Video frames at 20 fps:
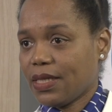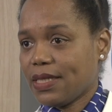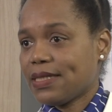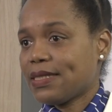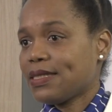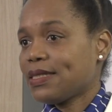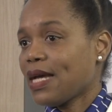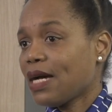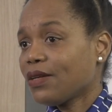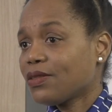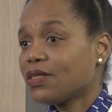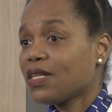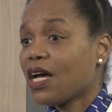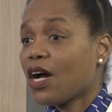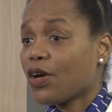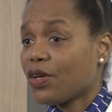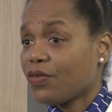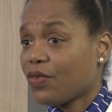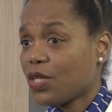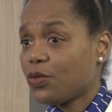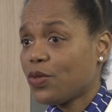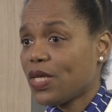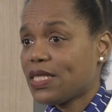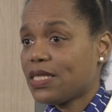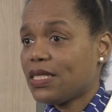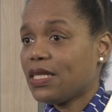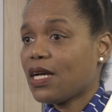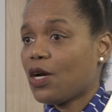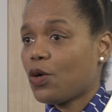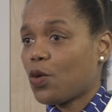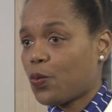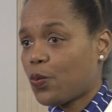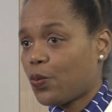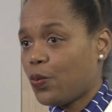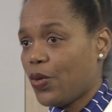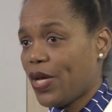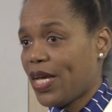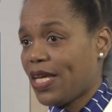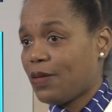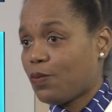Start now evaluating our
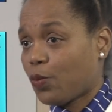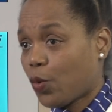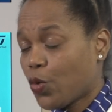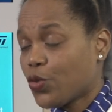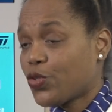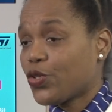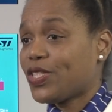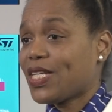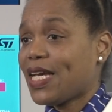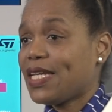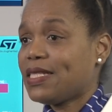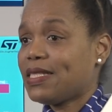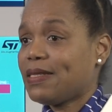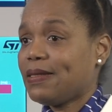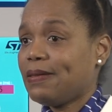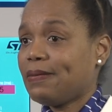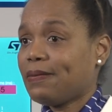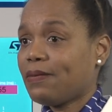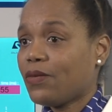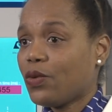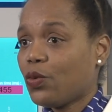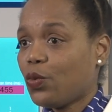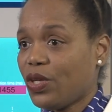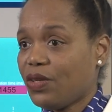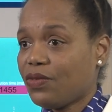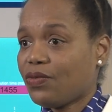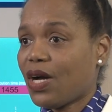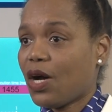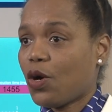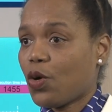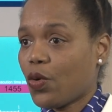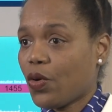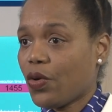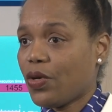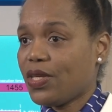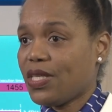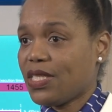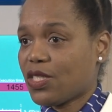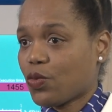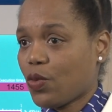and prototyping with our
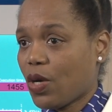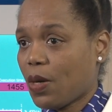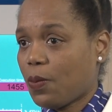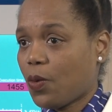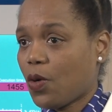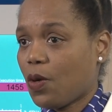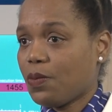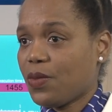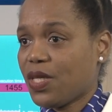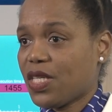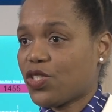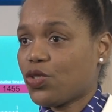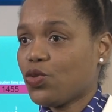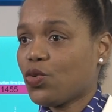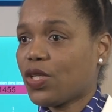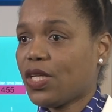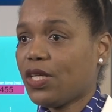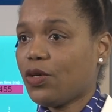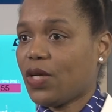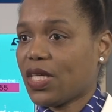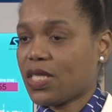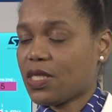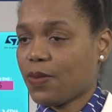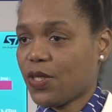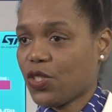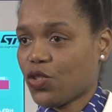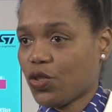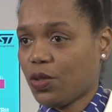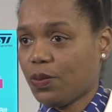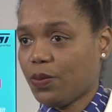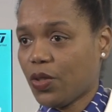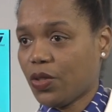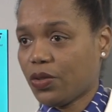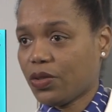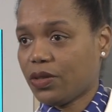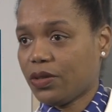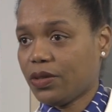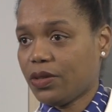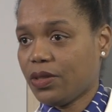EEPROM X-NUCLEO expansion board.